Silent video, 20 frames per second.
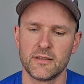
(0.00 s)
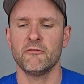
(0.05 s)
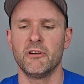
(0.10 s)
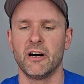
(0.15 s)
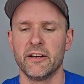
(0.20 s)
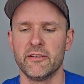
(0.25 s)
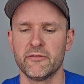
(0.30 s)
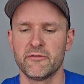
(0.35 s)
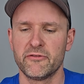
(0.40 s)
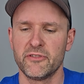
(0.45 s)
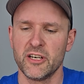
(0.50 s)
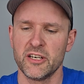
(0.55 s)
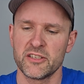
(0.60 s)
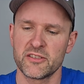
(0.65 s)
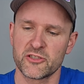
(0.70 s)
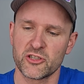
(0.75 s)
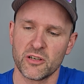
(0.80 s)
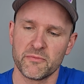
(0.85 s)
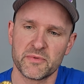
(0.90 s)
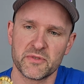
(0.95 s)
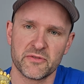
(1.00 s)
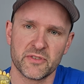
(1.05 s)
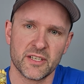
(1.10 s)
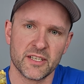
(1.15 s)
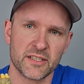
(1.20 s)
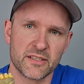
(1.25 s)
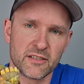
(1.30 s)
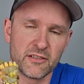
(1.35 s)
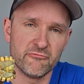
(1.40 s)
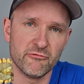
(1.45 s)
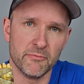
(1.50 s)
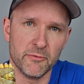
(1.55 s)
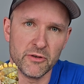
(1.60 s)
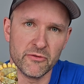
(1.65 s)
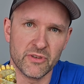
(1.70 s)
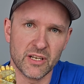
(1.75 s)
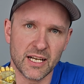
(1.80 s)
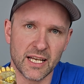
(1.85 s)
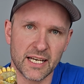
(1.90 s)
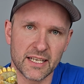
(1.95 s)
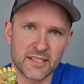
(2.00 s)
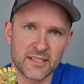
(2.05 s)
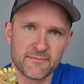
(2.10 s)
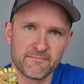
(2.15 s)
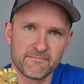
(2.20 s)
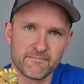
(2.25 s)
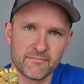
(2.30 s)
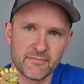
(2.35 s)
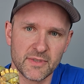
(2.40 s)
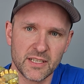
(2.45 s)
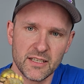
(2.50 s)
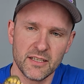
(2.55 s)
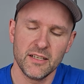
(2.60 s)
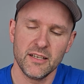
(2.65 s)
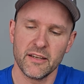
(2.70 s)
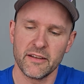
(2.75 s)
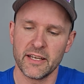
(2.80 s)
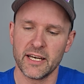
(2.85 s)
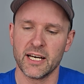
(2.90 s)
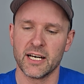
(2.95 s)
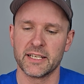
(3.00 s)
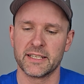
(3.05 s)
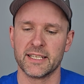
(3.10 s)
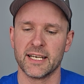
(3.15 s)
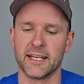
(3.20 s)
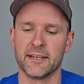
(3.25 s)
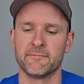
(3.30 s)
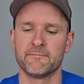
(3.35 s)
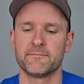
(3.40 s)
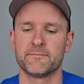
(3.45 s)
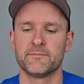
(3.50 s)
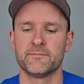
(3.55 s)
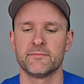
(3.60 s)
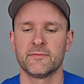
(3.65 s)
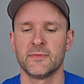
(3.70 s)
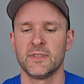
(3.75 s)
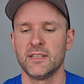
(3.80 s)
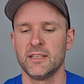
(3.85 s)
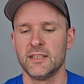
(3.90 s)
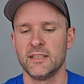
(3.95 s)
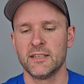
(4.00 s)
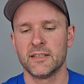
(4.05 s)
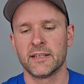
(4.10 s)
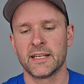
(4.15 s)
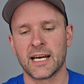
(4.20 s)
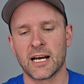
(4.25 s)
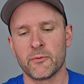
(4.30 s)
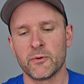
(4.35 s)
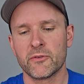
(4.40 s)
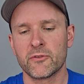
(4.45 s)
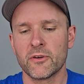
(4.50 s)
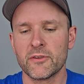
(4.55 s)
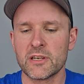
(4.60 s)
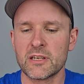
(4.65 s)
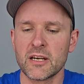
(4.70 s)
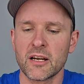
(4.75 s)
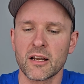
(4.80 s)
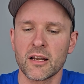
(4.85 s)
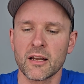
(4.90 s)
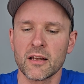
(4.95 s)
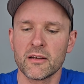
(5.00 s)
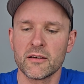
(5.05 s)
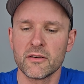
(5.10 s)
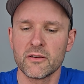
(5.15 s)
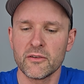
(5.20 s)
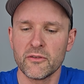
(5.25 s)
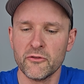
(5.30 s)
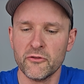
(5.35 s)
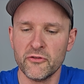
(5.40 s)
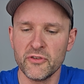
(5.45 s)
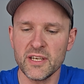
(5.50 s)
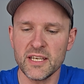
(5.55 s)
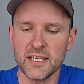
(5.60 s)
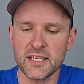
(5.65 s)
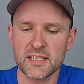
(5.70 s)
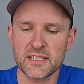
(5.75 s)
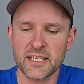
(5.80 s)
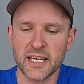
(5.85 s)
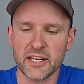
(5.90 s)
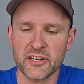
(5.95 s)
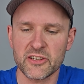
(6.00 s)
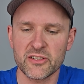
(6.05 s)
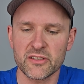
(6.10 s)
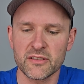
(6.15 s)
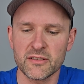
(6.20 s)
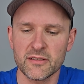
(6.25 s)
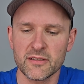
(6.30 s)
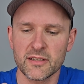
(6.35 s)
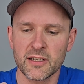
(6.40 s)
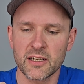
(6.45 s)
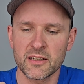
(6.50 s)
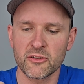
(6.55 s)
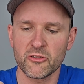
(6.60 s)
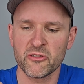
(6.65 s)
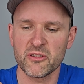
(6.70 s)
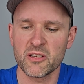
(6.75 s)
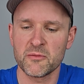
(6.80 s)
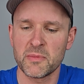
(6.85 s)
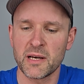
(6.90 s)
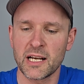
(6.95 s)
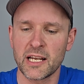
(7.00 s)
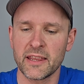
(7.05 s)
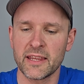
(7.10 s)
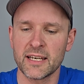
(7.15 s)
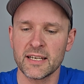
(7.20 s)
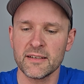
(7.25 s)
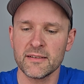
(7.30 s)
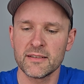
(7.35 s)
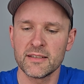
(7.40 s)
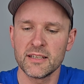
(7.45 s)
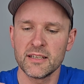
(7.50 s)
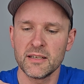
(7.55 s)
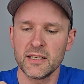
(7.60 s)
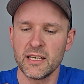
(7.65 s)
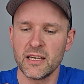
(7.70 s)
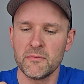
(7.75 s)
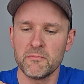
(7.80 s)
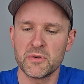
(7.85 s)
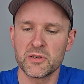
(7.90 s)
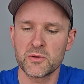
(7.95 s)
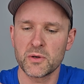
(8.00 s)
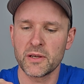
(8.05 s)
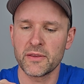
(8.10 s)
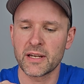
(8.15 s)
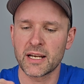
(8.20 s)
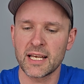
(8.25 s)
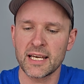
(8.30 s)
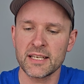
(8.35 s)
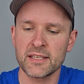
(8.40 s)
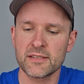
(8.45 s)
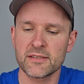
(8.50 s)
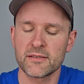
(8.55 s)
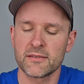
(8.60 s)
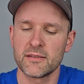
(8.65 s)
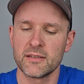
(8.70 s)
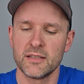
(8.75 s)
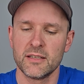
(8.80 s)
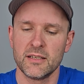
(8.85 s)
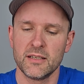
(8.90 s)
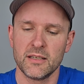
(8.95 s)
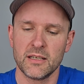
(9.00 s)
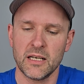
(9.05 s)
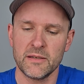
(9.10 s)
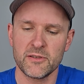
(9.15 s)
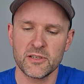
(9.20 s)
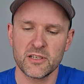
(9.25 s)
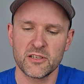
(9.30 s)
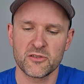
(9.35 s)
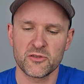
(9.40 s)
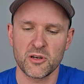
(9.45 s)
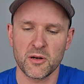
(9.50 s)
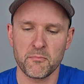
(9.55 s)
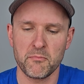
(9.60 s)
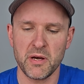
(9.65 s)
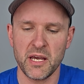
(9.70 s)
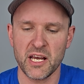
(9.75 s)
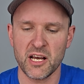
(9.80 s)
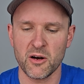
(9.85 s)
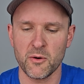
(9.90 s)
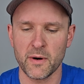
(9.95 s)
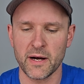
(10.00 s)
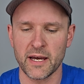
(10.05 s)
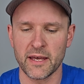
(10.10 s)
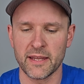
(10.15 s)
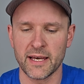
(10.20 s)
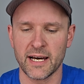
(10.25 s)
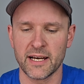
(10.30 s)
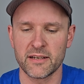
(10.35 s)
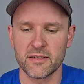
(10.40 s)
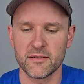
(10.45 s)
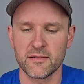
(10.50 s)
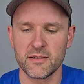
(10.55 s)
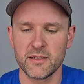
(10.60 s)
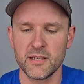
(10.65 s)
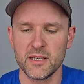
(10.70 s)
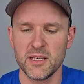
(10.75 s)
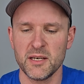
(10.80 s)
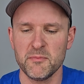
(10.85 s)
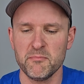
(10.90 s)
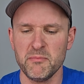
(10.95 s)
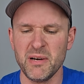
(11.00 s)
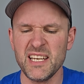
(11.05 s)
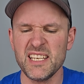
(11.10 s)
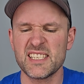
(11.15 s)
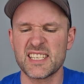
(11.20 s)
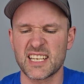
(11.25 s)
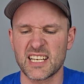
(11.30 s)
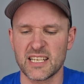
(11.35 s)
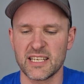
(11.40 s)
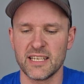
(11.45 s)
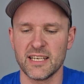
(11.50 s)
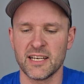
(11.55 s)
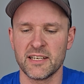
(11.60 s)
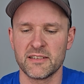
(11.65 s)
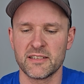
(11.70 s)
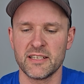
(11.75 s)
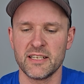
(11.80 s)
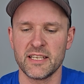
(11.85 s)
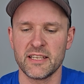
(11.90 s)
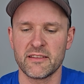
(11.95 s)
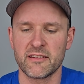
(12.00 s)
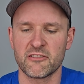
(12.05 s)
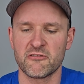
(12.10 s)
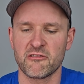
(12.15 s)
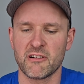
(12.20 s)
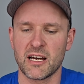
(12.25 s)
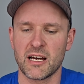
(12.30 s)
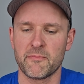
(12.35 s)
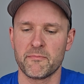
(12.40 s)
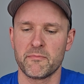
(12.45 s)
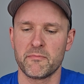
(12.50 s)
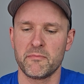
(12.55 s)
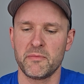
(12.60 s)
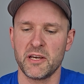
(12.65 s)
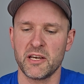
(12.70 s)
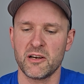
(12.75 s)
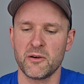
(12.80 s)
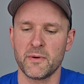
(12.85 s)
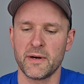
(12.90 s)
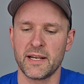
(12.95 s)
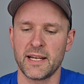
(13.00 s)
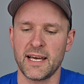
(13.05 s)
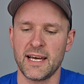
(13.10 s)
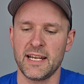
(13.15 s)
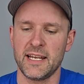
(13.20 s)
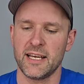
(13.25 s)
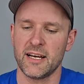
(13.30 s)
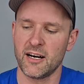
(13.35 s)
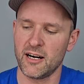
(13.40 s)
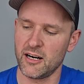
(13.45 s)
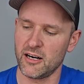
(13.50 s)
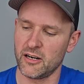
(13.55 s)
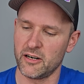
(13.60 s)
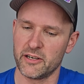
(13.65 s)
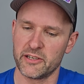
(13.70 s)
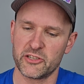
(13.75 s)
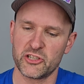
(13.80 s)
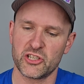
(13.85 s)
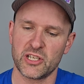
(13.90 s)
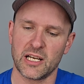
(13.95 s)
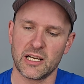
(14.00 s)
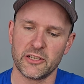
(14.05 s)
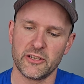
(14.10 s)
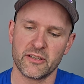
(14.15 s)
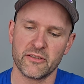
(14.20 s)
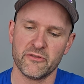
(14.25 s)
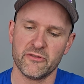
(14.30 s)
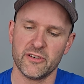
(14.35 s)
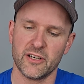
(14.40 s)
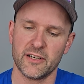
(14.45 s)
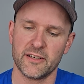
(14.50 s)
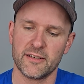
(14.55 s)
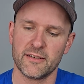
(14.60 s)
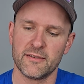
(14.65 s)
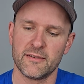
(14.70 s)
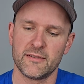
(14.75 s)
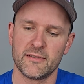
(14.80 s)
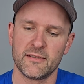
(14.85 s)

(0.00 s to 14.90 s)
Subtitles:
Right, first jobs first, remove the legs. They are done. Now we've got this little V section under the belly there, in between the legs. I'm just going to sort of pick away at that. Basically, underneath the crab, pick away at any hard shell you can find.